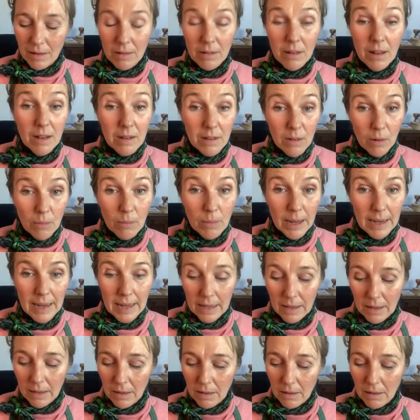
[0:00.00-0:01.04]
There's not
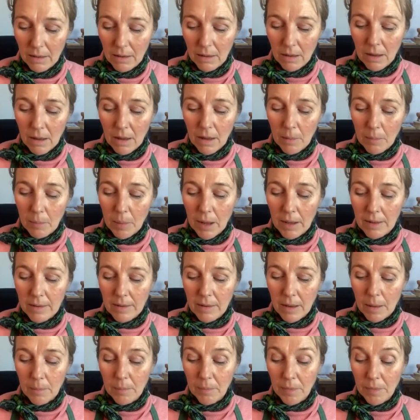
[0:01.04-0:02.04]
many, but